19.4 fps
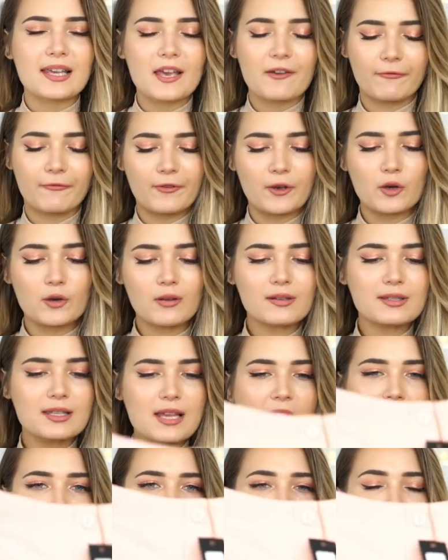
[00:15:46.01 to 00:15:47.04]
It feels
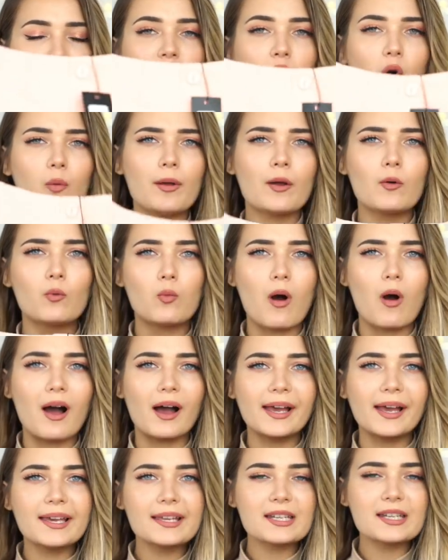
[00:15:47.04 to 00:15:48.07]
a little bit
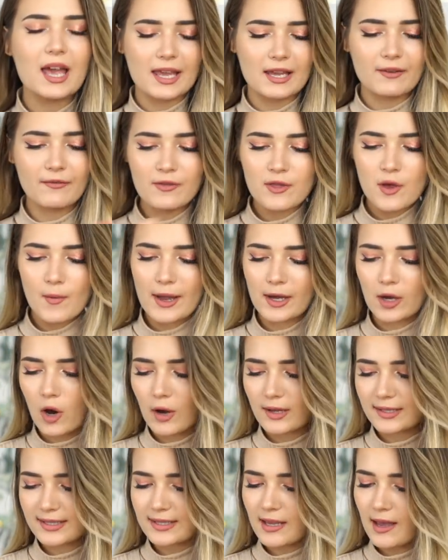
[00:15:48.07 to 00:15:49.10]
wide, even though I
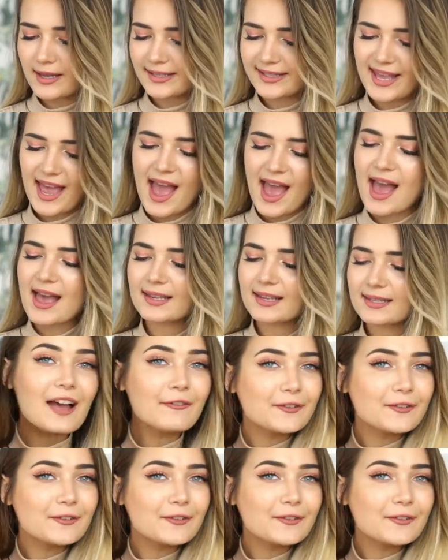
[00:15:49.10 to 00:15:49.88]
got a size S.